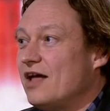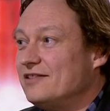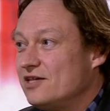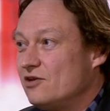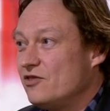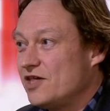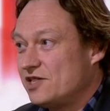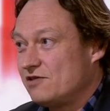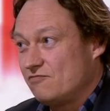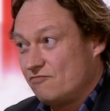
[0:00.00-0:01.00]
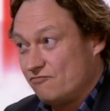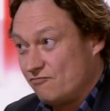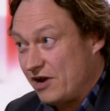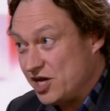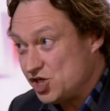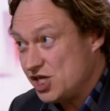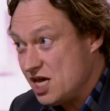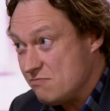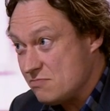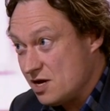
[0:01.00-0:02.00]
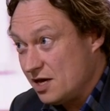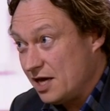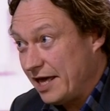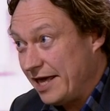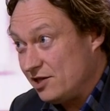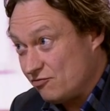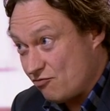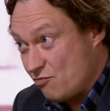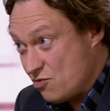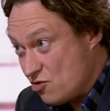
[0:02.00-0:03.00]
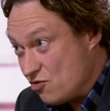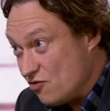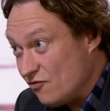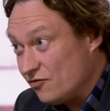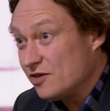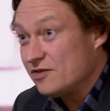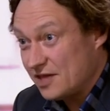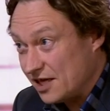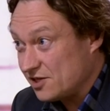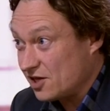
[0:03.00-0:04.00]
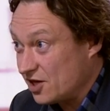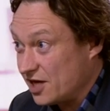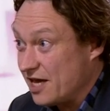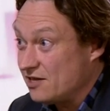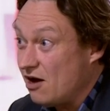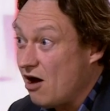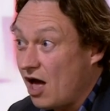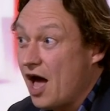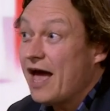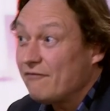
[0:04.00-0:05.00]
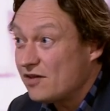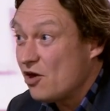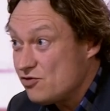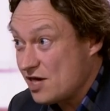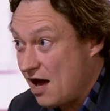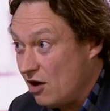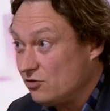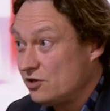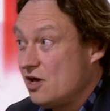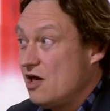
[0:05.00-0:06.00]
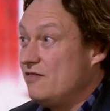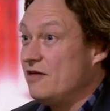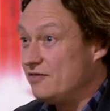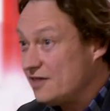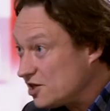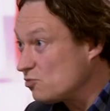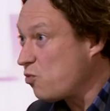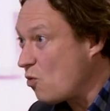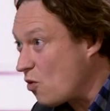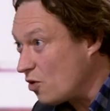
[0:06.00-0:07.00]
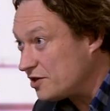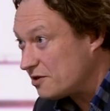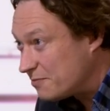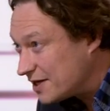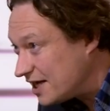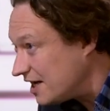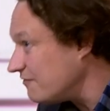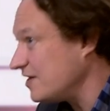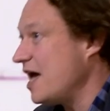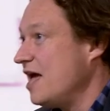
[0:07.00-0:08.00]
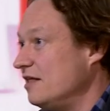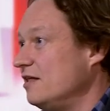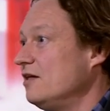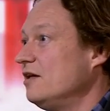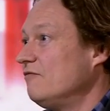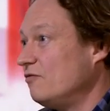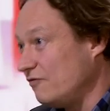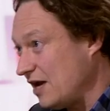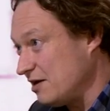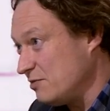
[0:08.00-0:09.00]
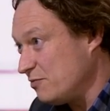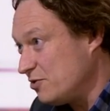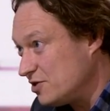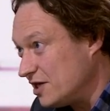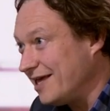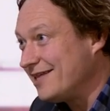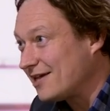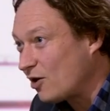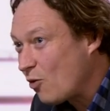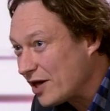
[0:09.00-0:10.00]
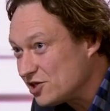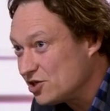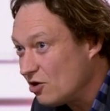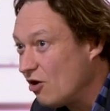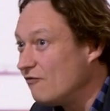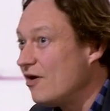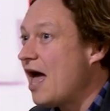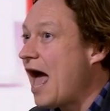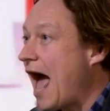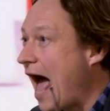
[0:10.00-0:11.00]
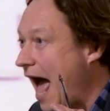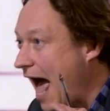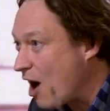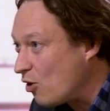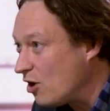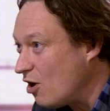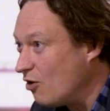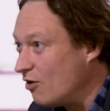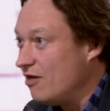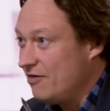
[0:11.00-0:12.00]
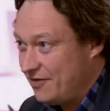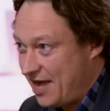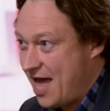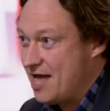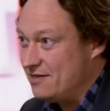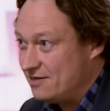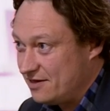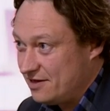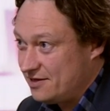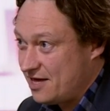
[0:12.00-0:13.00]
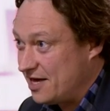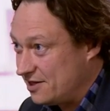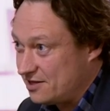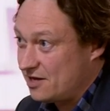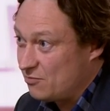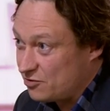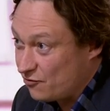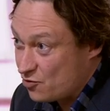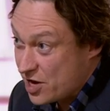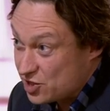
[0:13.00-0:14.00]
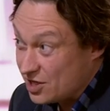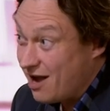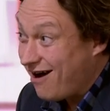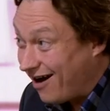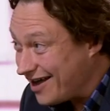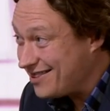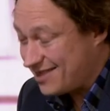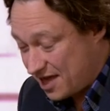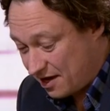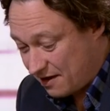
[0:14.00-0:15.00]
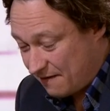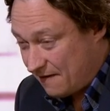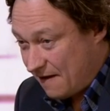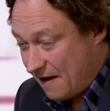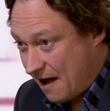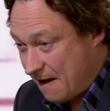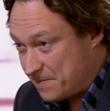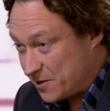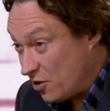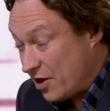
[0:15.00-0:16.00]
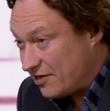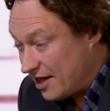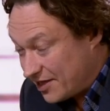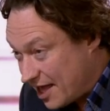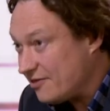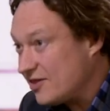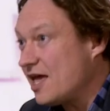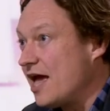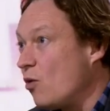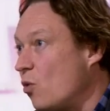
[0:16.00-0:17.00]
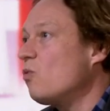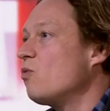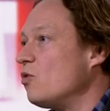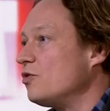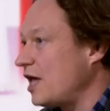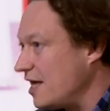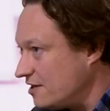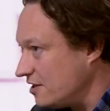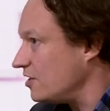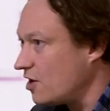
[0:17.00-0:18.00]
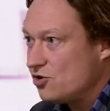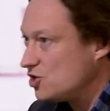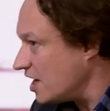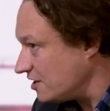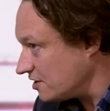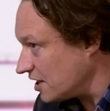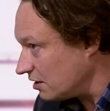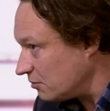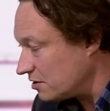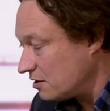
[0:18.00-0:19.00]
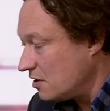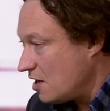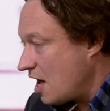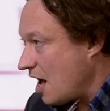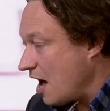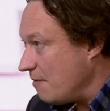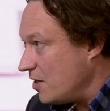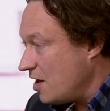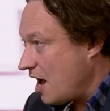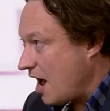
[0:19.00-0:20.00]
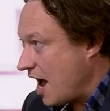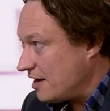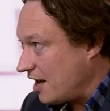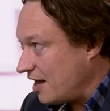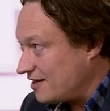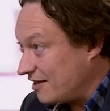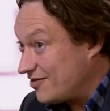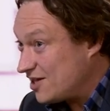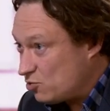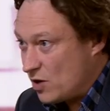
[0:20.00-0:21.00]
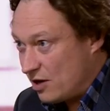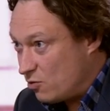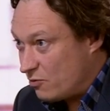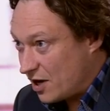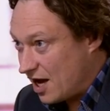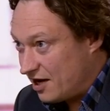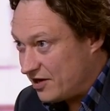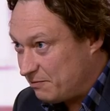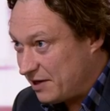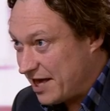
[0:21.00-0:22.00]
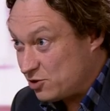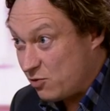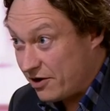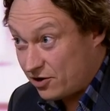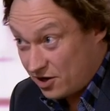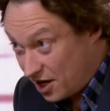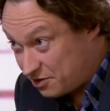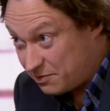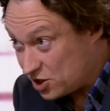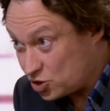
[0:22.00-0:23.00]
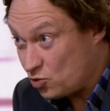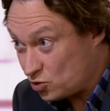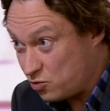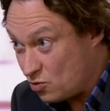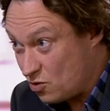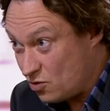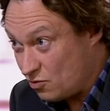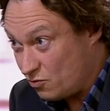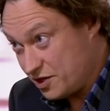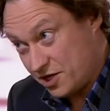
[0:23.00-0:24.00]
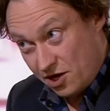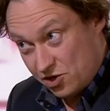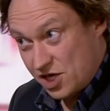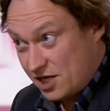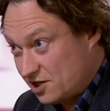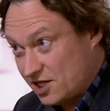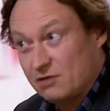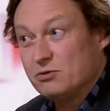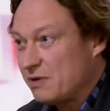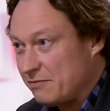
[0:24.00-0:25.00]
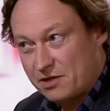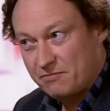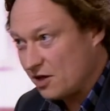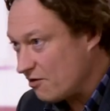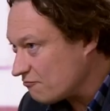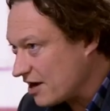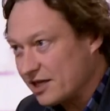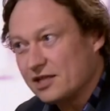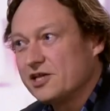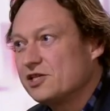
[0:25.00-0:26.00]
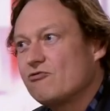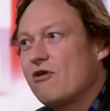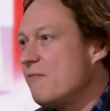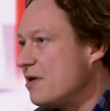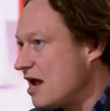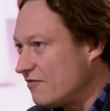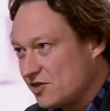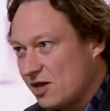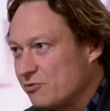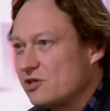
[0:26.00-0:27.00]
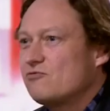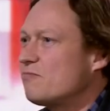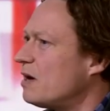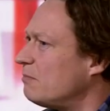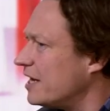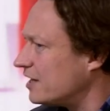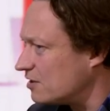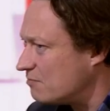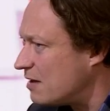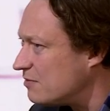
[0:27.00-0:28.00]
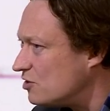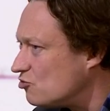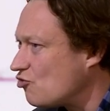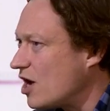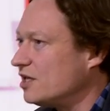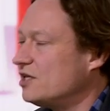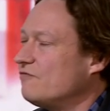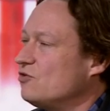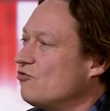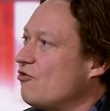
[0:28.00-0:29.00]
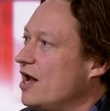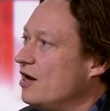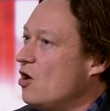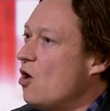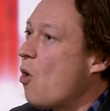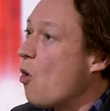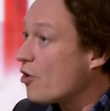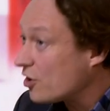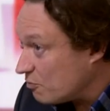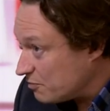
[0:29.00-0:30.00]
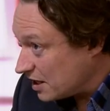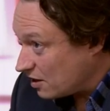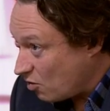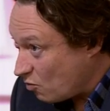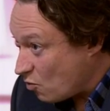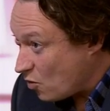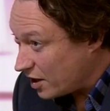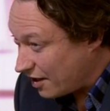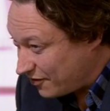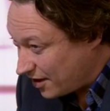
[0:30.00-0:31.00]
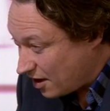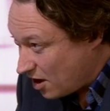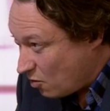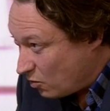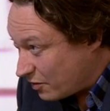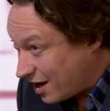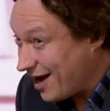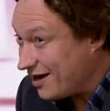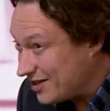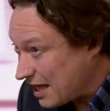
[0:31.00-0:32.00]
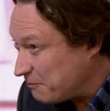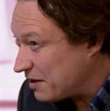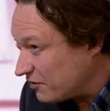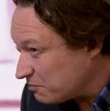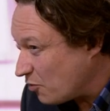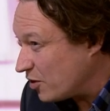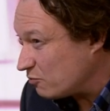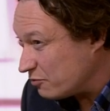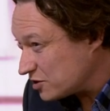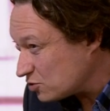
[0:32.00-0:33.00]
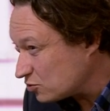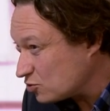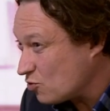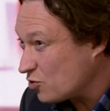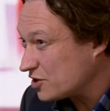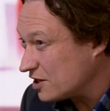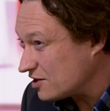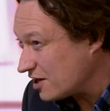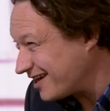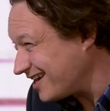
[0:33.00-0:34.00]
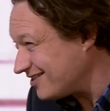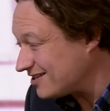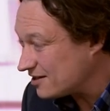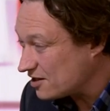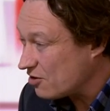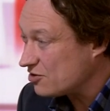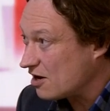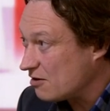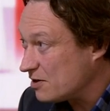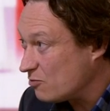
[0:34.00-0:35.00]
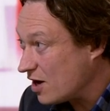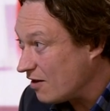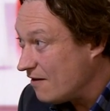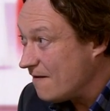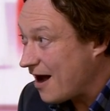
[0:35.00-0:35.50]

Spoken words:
Until this regime is removed, things are going to get dark. I have no doubt that this war is the beginning of the end for Vladimir Putin. It's a question of how long the end takes to come to fruition. I think, at the end of the day, all wars end in a negotiated settlement. And I think this week we were kind a place where it could either be a short war with a negotiated settlement, perhaps something over recognising Crimea and the separatist republics and maybe neutrality for Ukraine, or it could be a long war. And I think we were kind of in that pivot point where we saw talks in Turkey that didn't go terribly well.